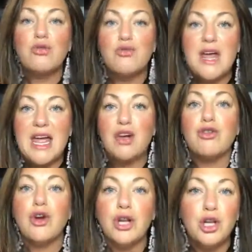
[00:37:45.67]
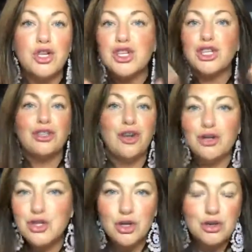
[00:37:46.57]
great chronological
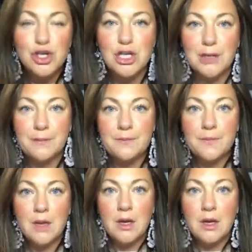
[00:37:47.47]
conjunction.